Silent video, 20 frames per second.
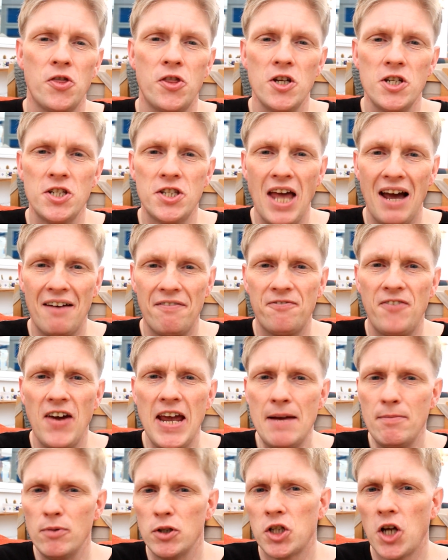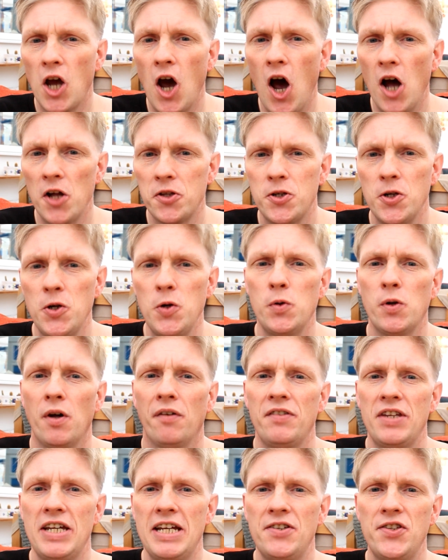There's that famous cartoon
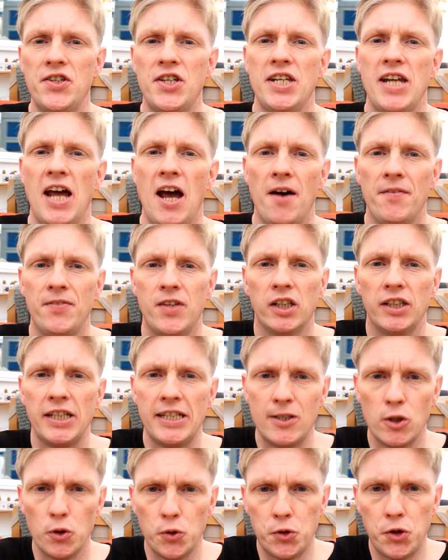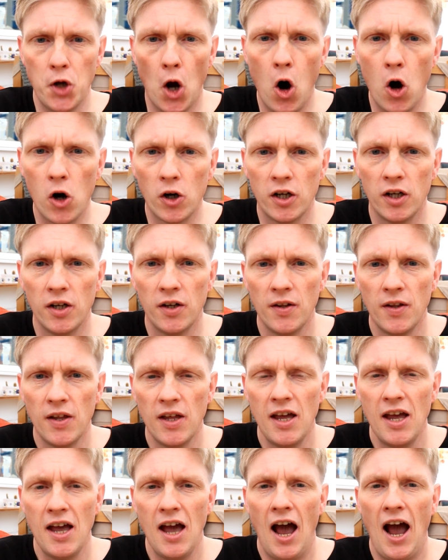on the internet of the little dog,
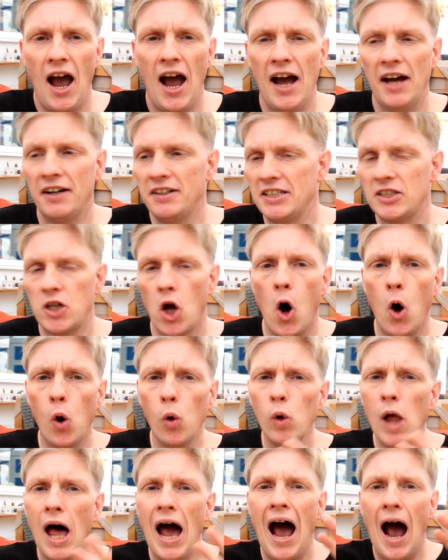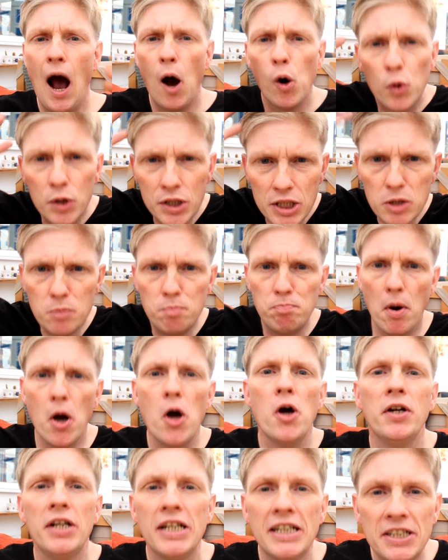and his whole house is
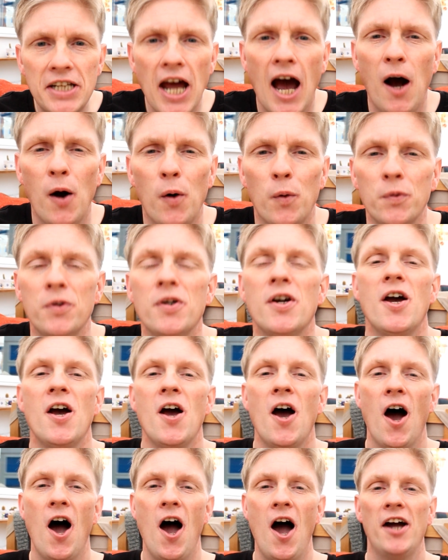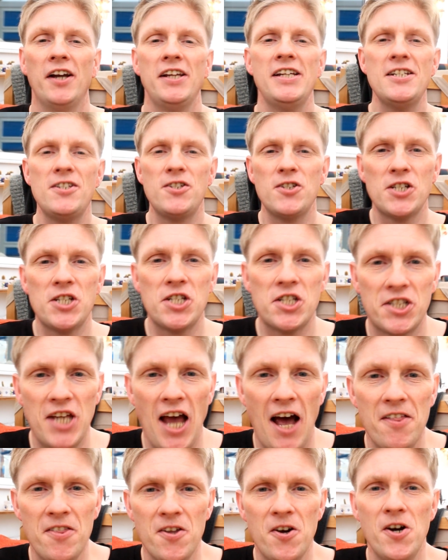burning down, and he's just
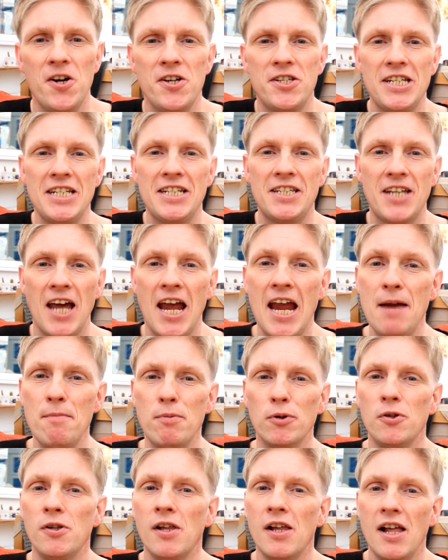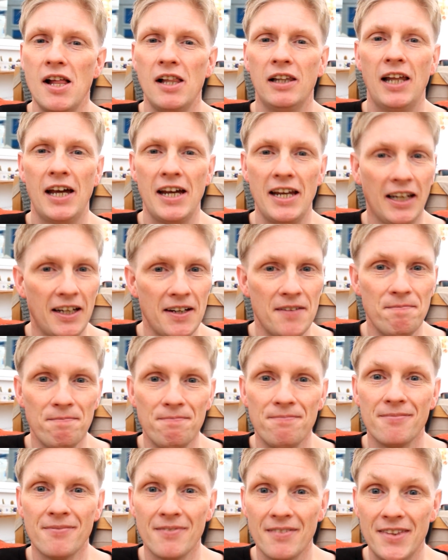sat there at his table like,
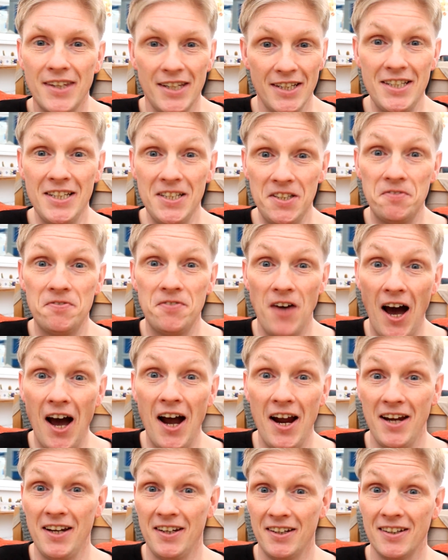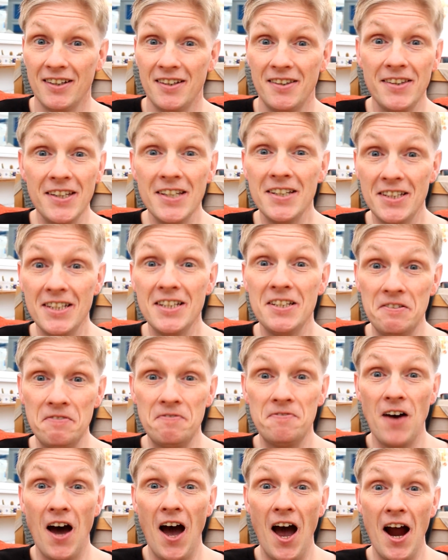this is fine,
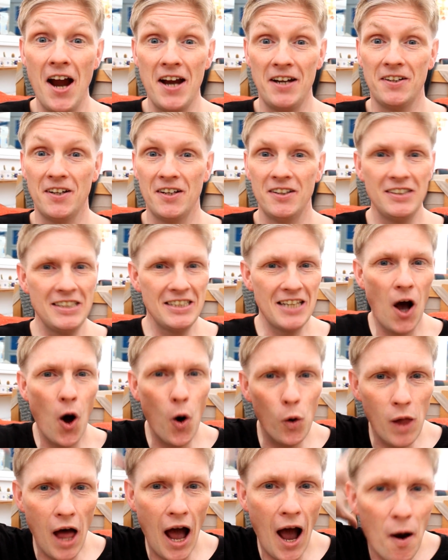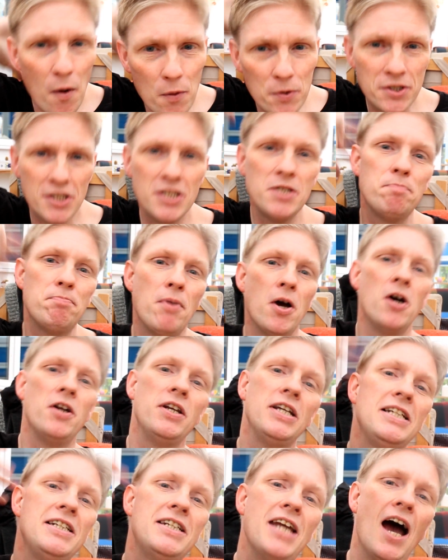and his whole house is
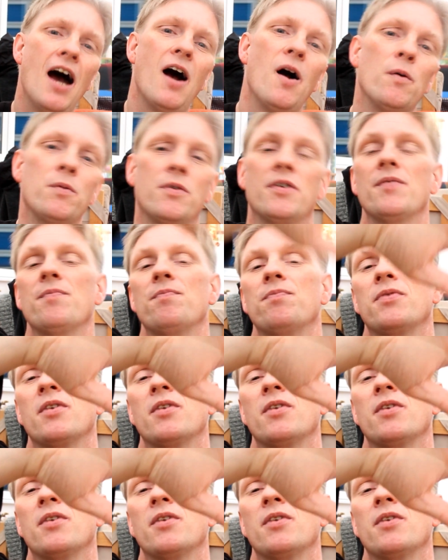burning down.